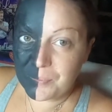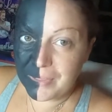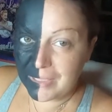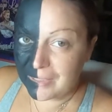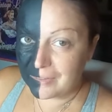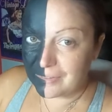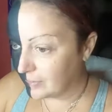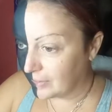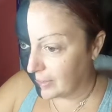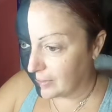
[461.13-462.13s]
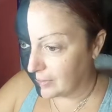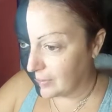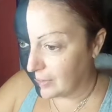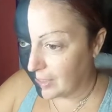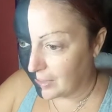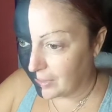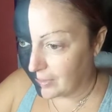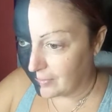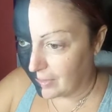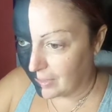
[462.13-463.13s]
bit like not
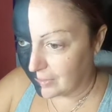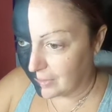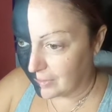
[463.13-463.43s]
exactly